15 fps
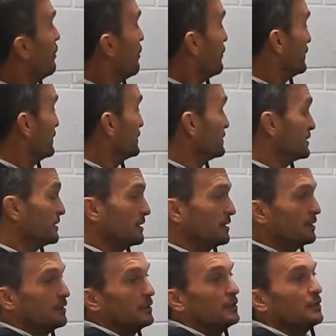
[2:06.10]
your harness.
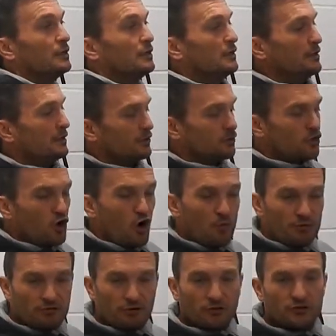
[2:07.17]
The
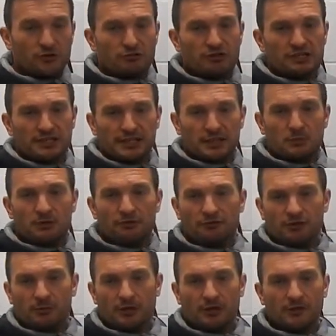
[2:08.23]
carbon rods originally were
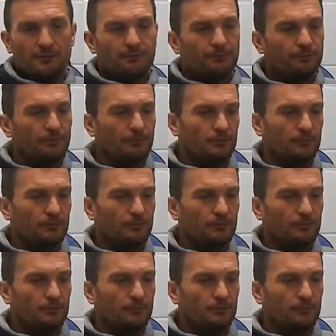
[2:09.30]
from a